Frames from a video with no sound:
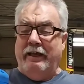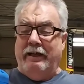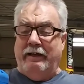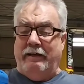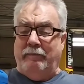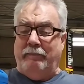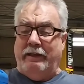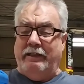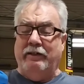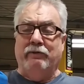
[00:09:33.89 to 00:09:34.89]
I
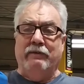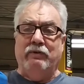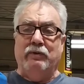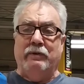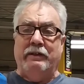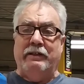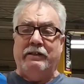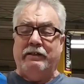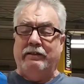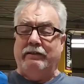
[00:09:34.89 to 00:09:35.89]
did a review on
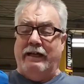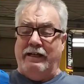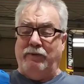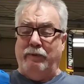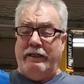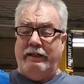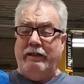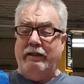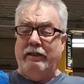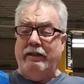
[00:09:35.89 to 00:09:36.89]
this last week,
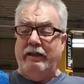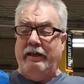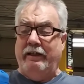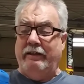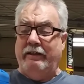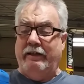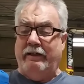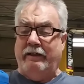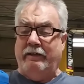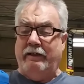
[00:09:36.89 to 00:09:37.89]
and
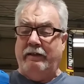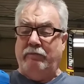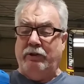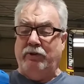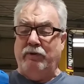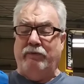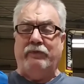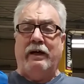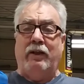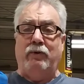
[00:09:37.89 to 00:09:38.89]
I'm going to do a
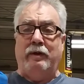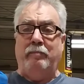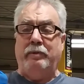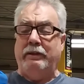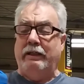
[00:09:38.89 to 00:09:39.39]
follow-up.